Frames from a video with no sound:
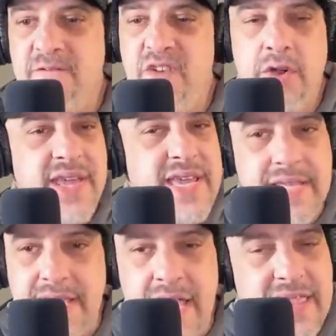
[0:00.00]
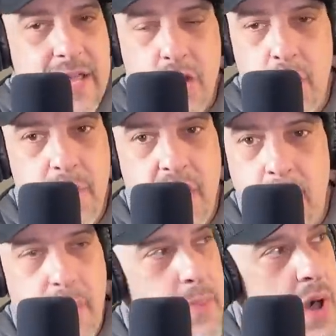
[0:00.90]
very easily, I think, could have
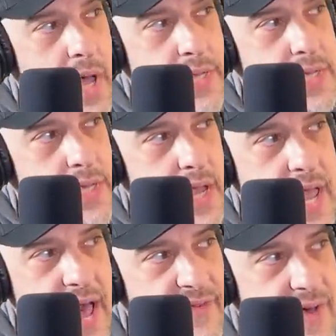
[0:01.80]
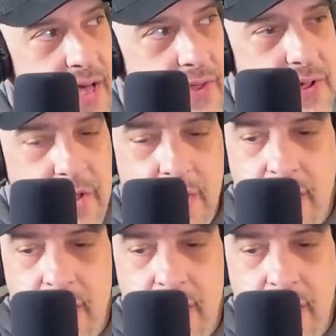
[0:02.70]
become a boss, a godfather,